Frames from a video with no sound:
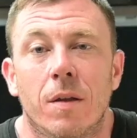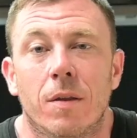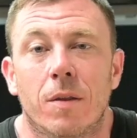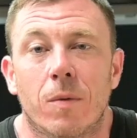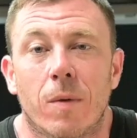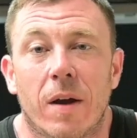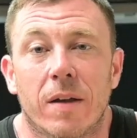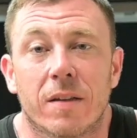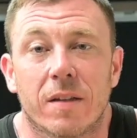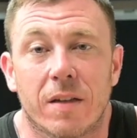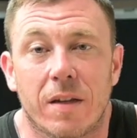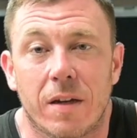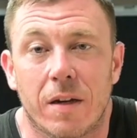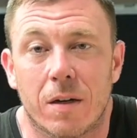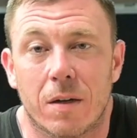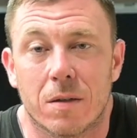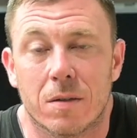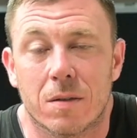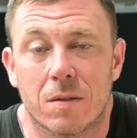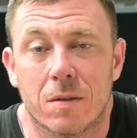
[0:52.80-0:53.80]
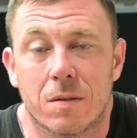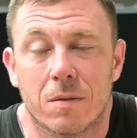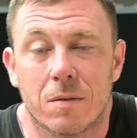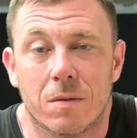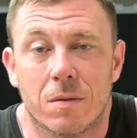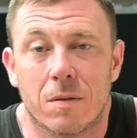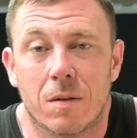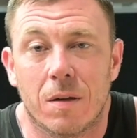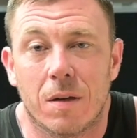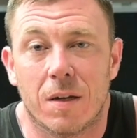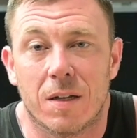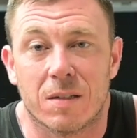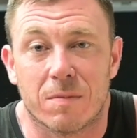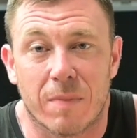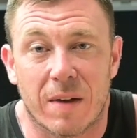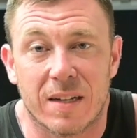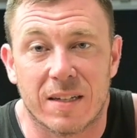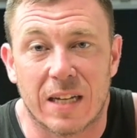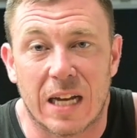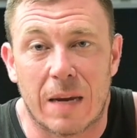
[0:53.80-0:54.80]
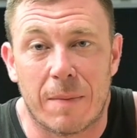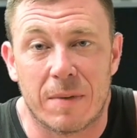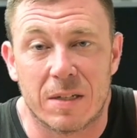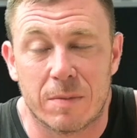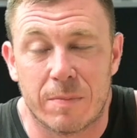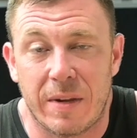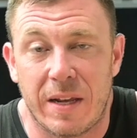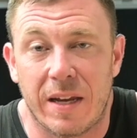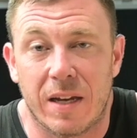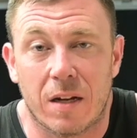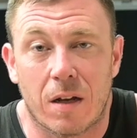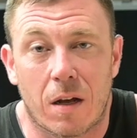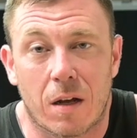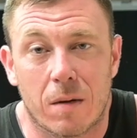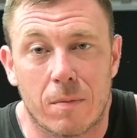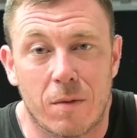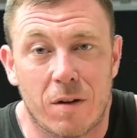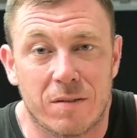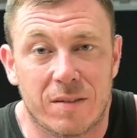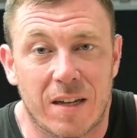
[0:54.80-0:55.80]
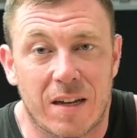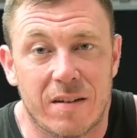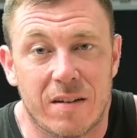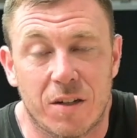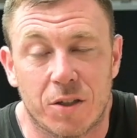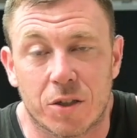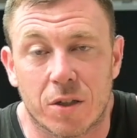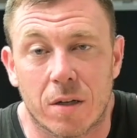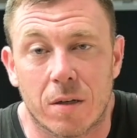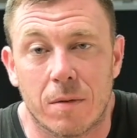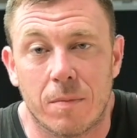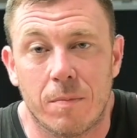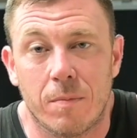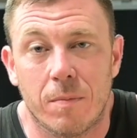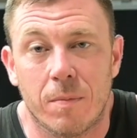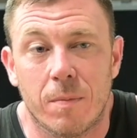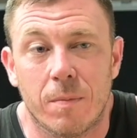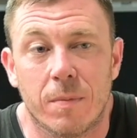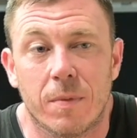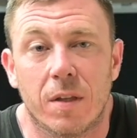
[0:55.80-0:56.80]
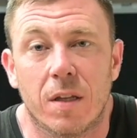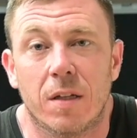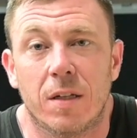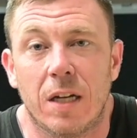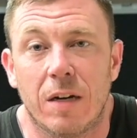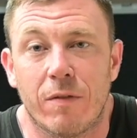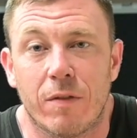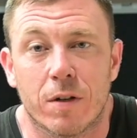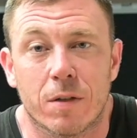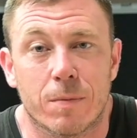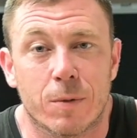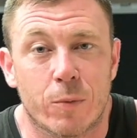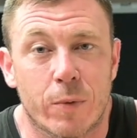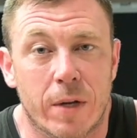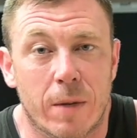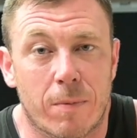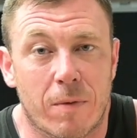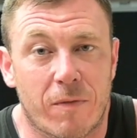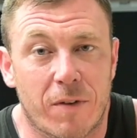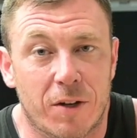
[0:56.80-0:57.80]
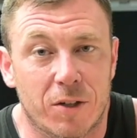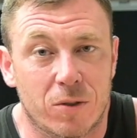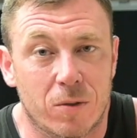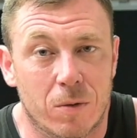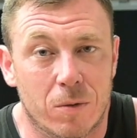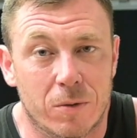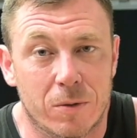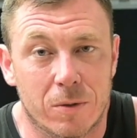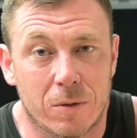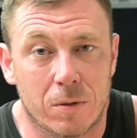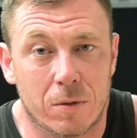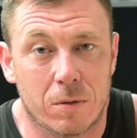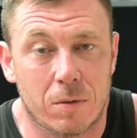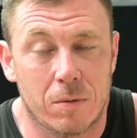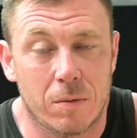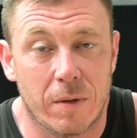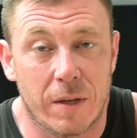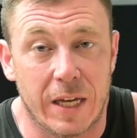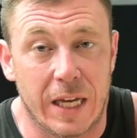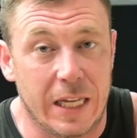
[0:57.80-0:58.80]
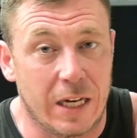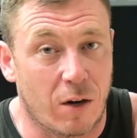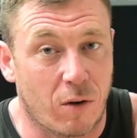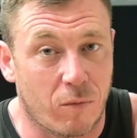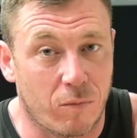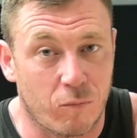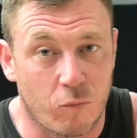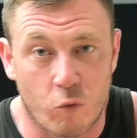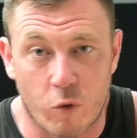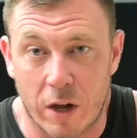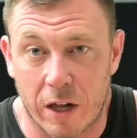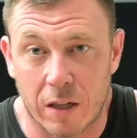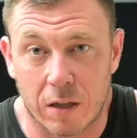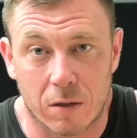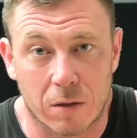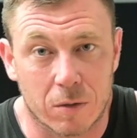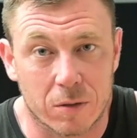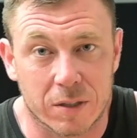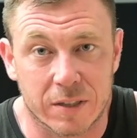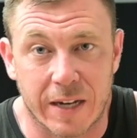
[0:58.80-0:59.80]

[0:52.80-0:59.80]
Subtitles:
Throughout the years, as my time as being an automotive technician, the difference between a professional tool and a regular old